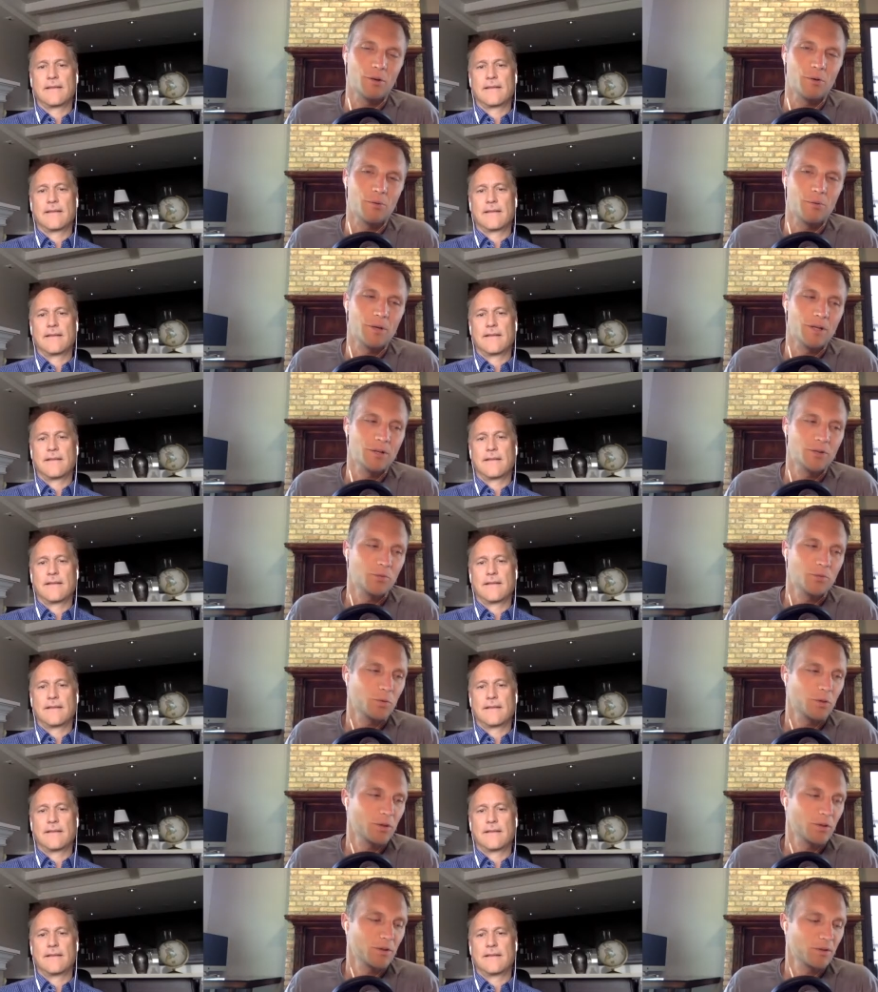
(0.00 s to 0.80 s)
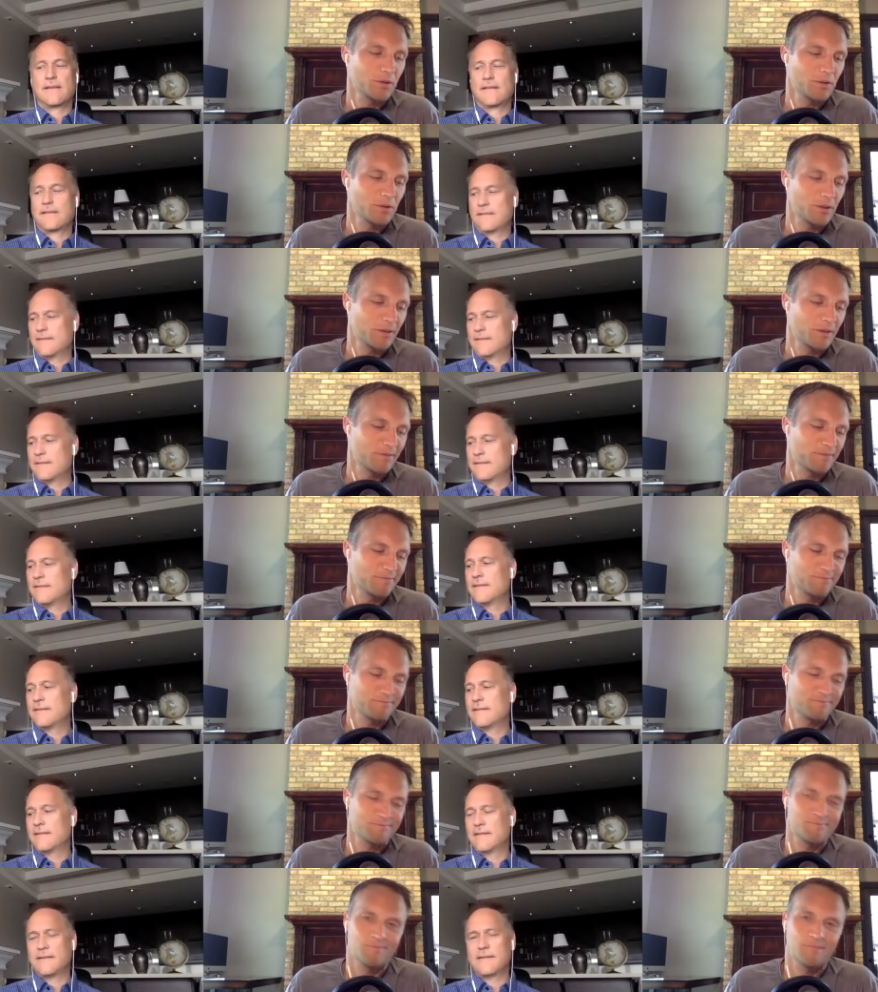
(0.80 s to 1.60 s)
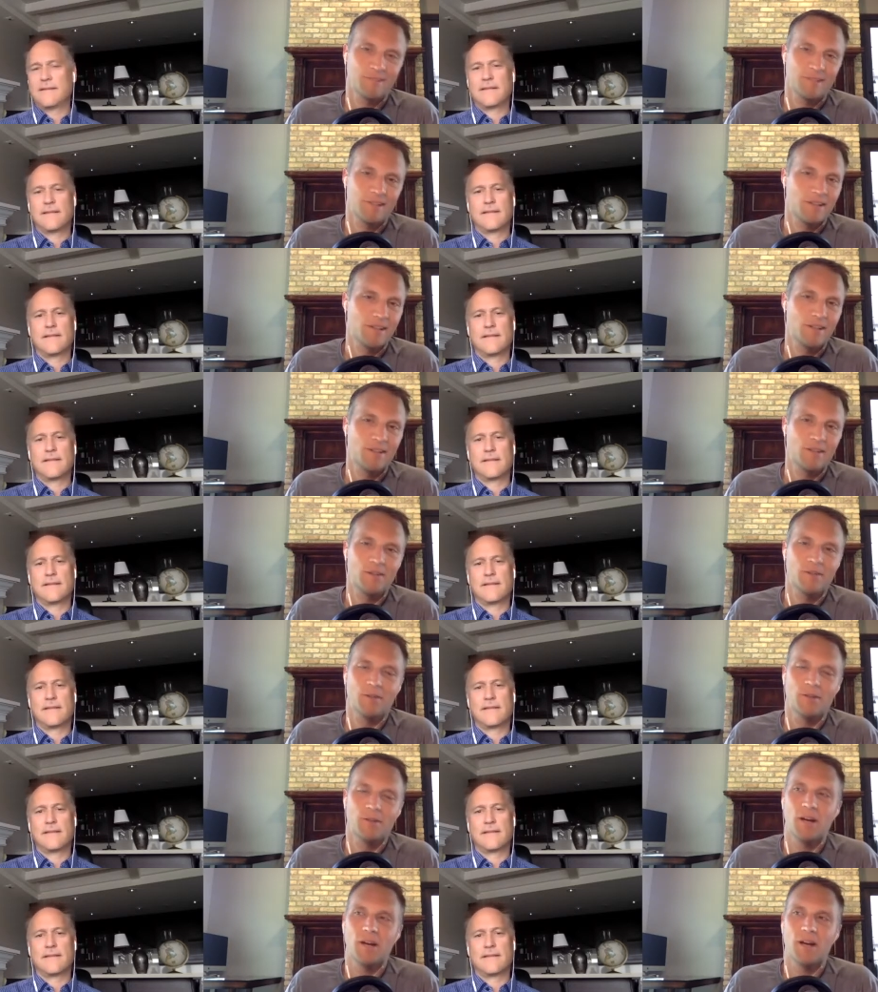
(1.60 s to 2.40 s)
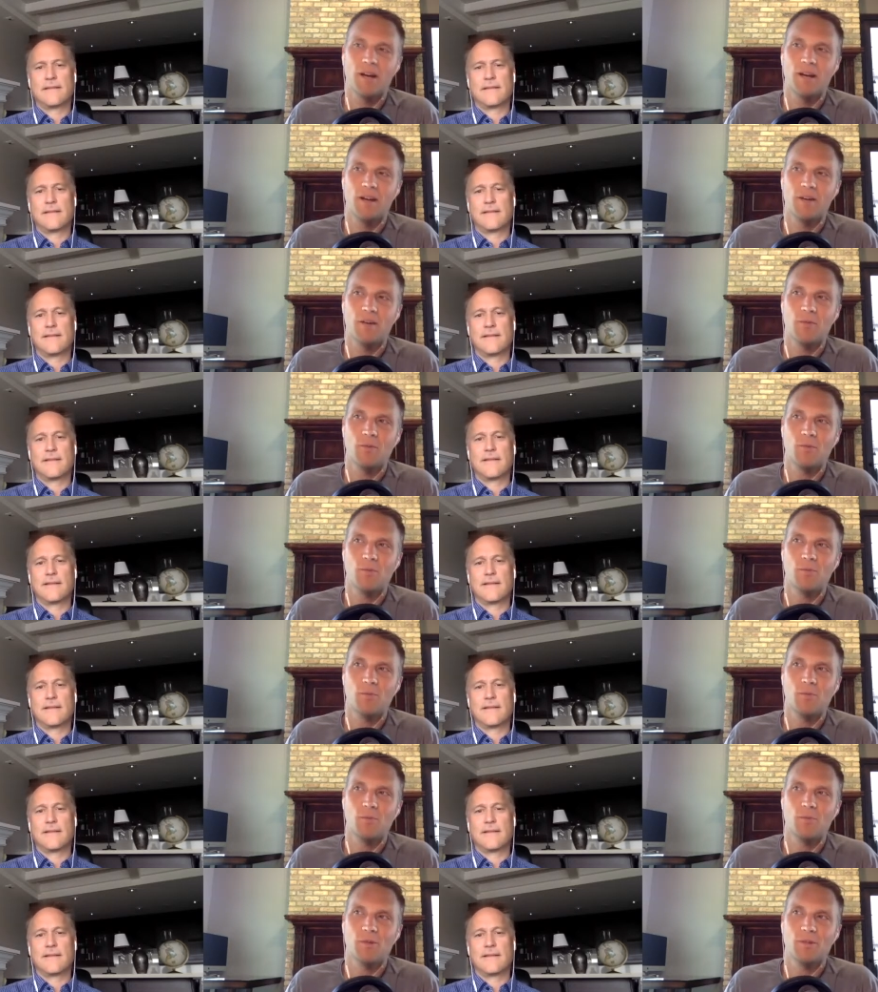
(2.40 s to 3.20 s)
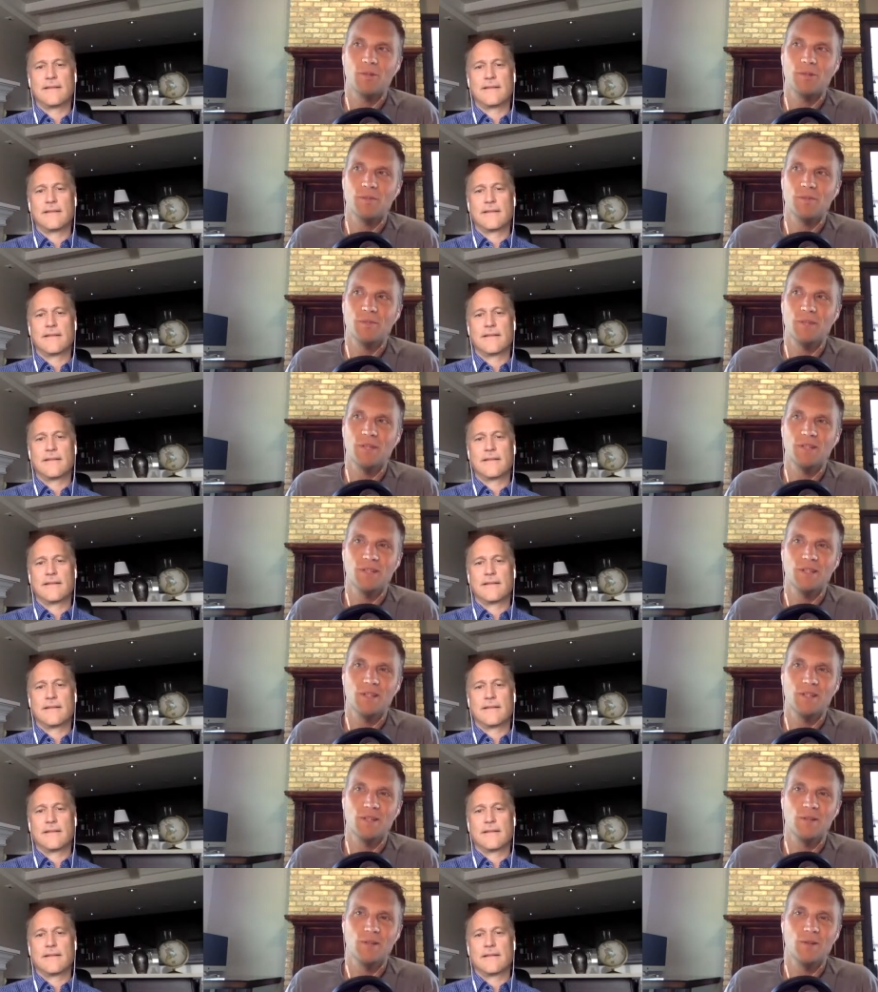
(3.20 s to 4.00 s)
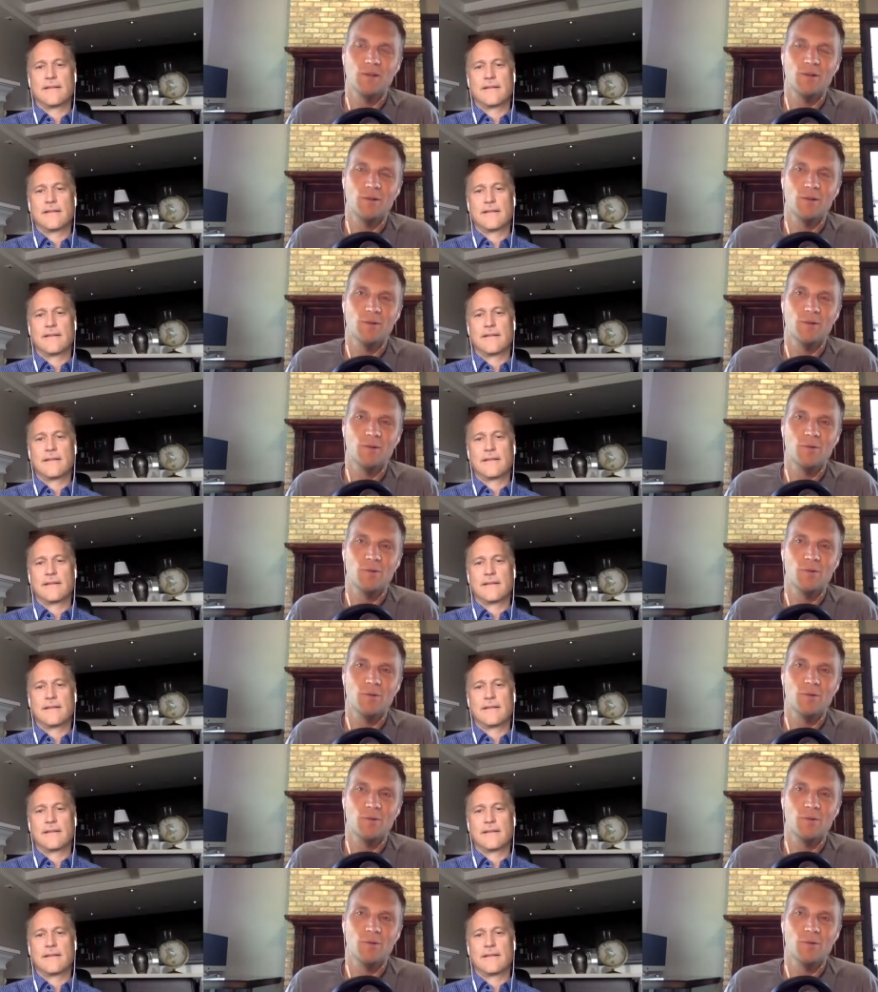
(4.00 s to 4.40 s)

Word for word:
Speaker 1: rich what are uh, you know uh, what are some things that you do